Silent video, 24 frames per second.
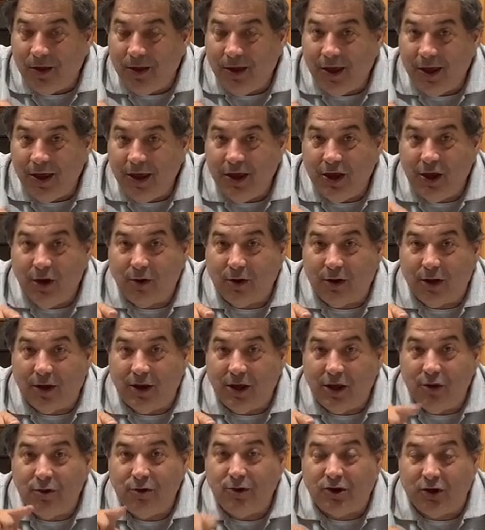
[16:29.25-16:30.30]
you can go to
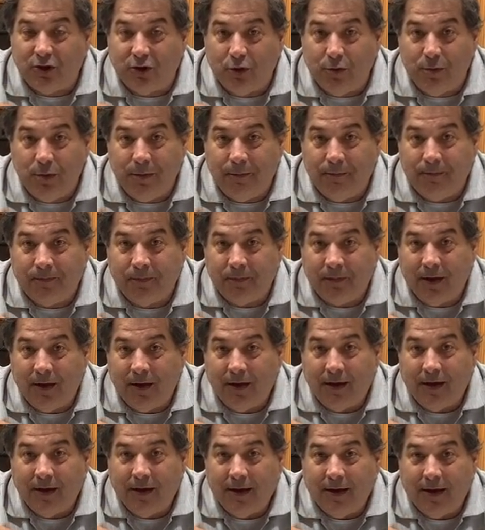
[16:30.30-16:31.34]
YouTube
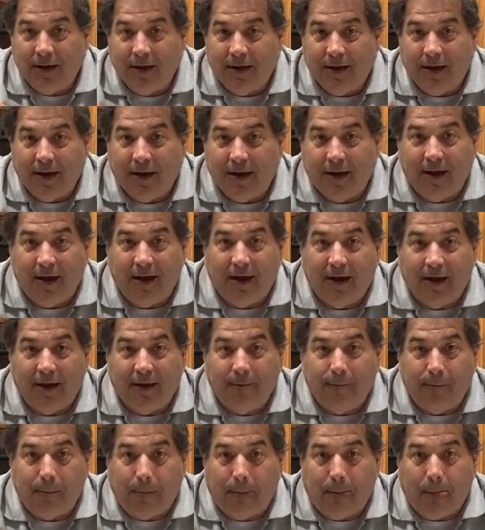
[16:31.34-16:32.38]

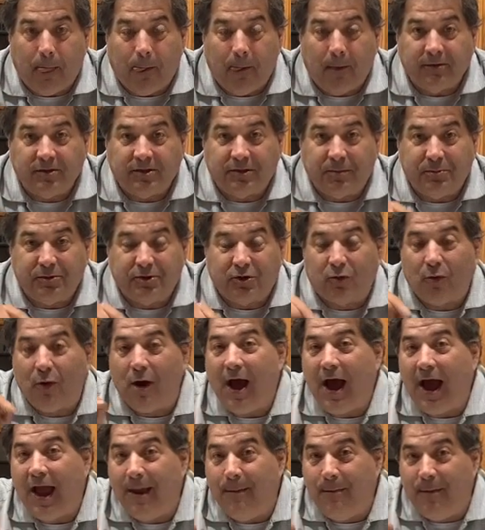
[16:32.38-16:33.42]
and
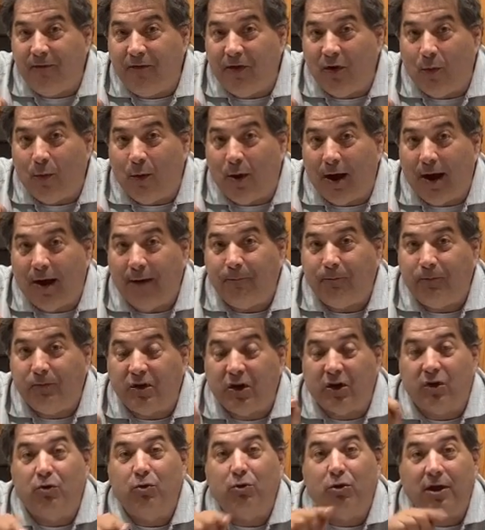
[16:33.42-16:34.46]
subscribe if you want to
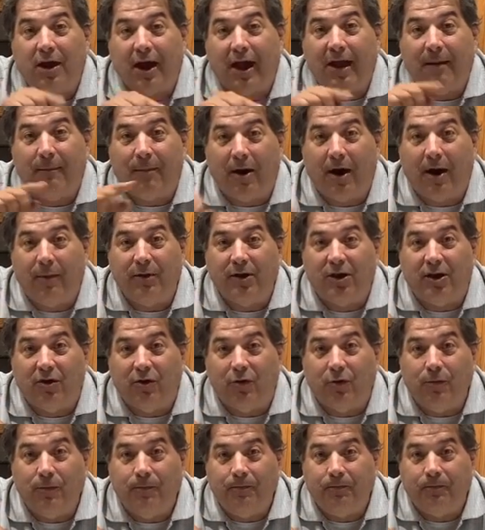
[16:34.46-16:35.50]
Cool Guy
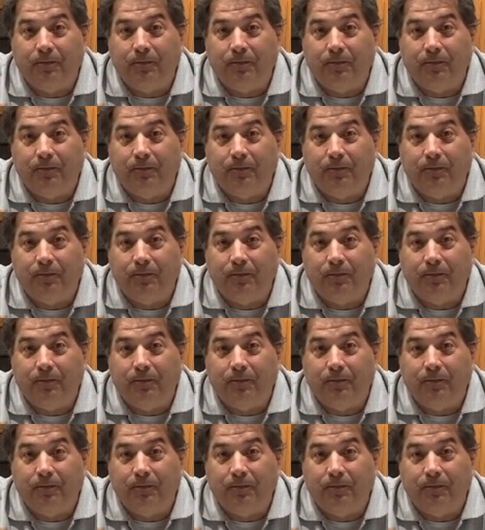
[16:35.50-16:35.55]
Barbecue,